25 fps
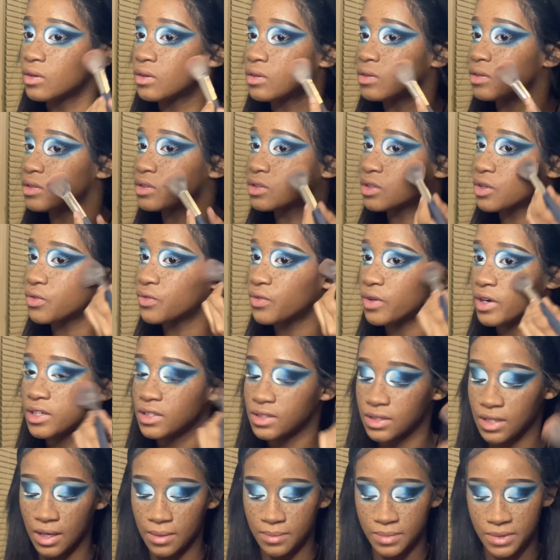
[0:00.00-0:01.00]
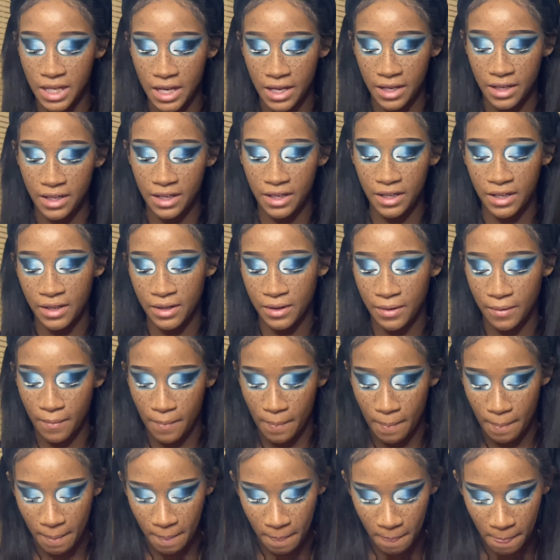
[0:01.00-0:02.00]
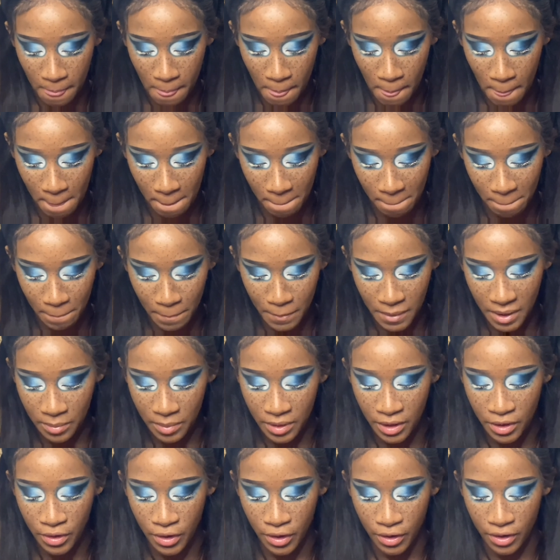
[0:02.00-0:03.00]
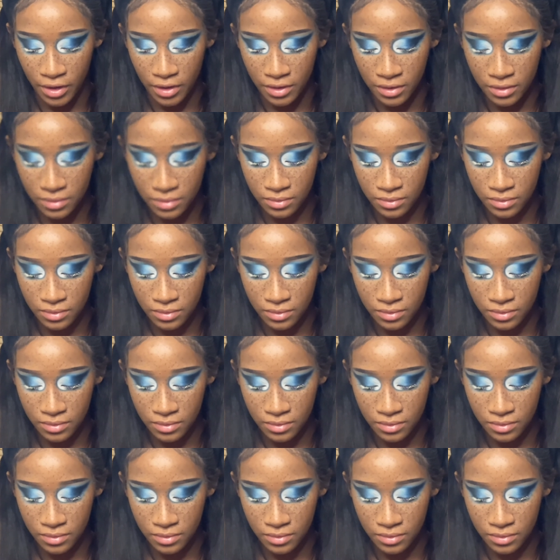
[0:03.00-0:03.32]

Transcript: So first I'm taking BB Girl.